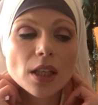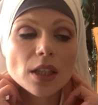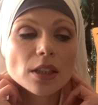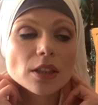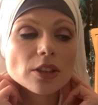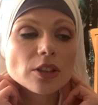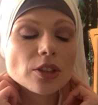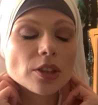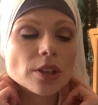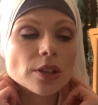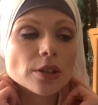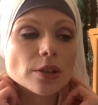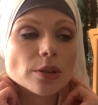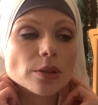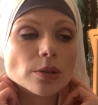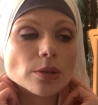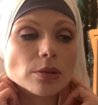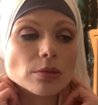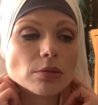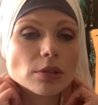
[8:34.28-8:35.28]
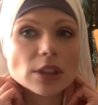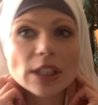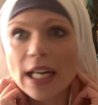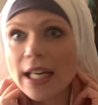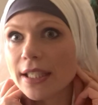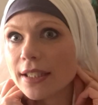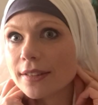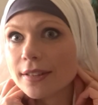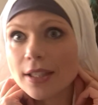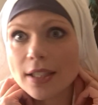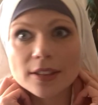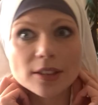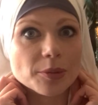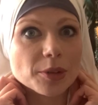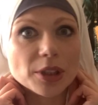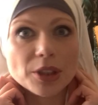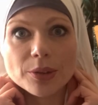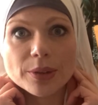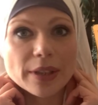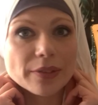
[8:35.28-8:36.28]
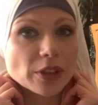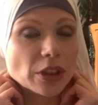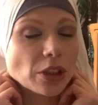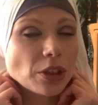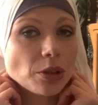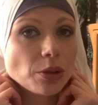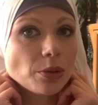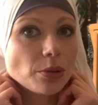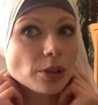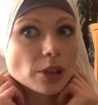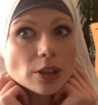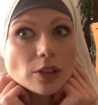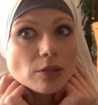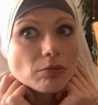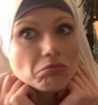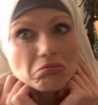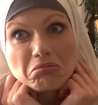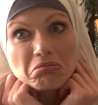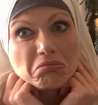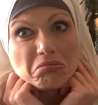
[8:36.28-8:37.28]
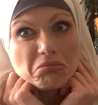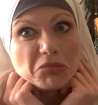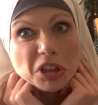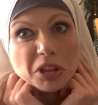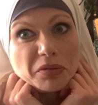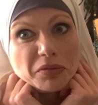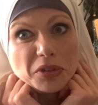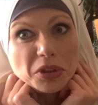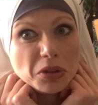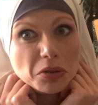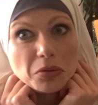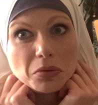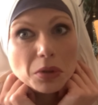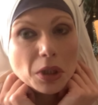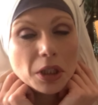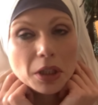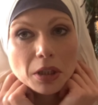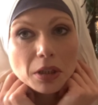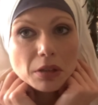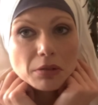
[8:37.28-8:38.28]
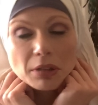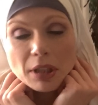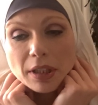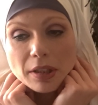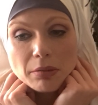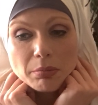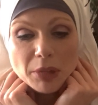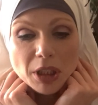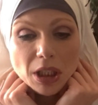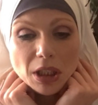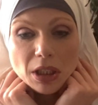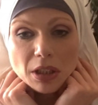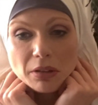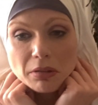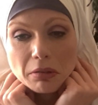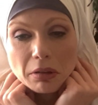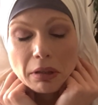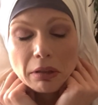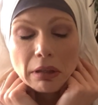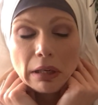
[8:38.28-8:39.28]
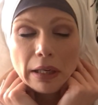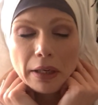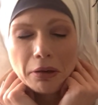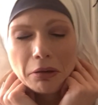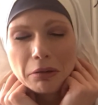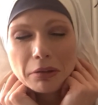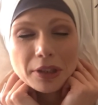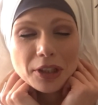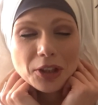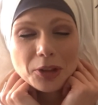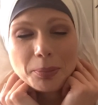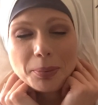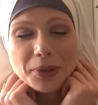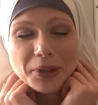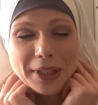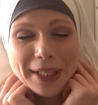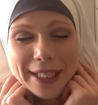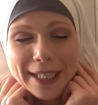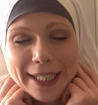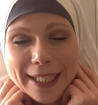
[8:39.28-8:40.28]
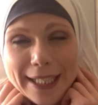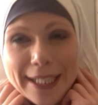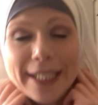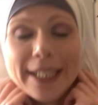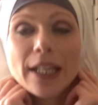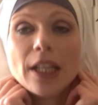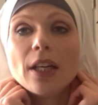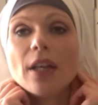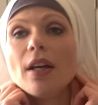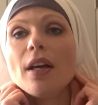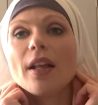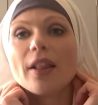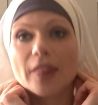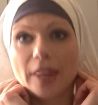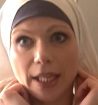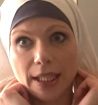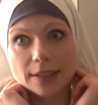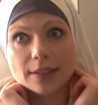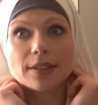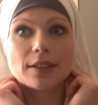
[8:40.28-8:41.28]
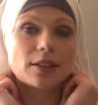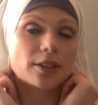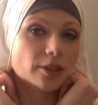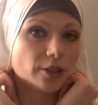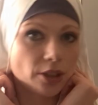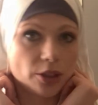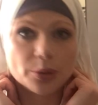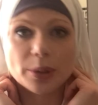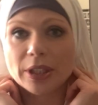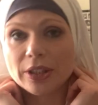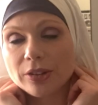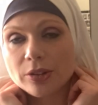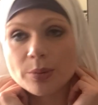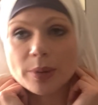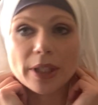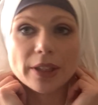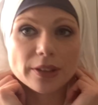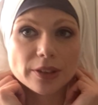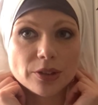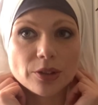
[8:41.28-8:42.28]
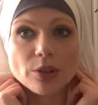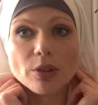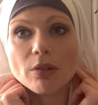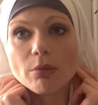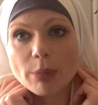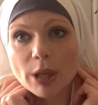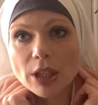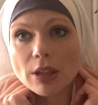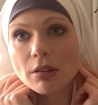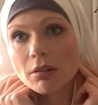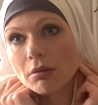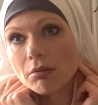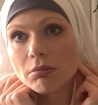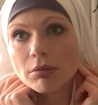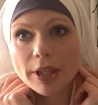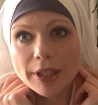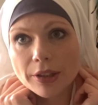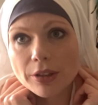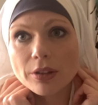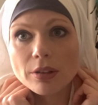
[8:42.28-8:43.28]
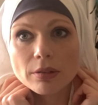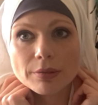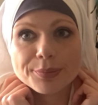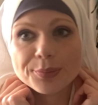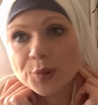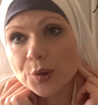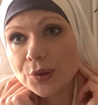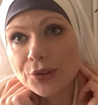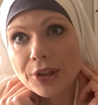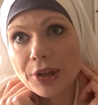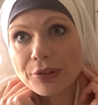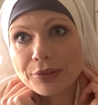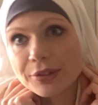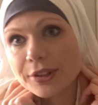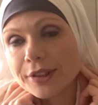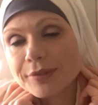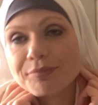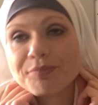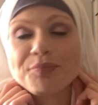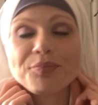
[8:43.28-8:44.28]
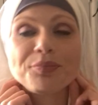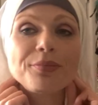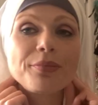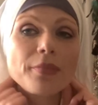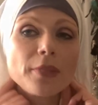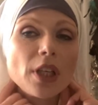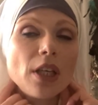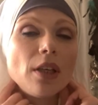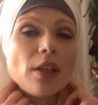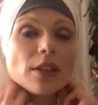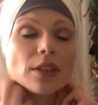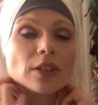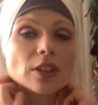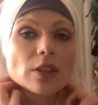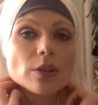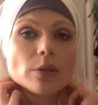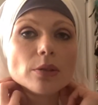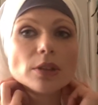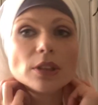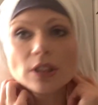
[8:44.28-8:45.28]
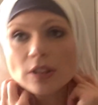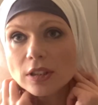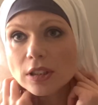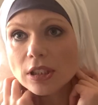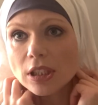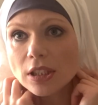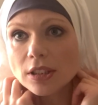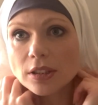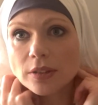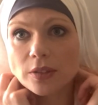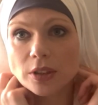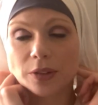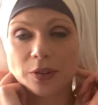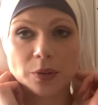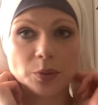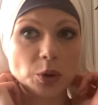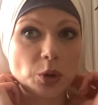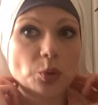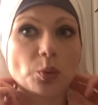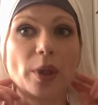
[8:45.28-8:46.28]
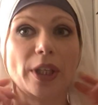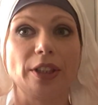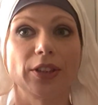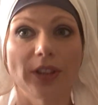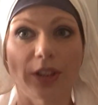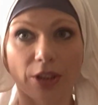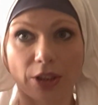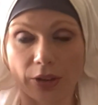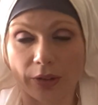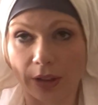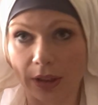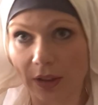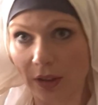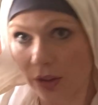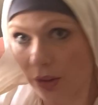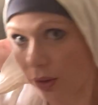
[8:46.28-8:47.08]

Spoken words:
So that is not something you have to do, just if you are like me and you're like, I don't look pretty, that's the quickest way to make you like your Rus outfit. So there's a tons of different ways to do this.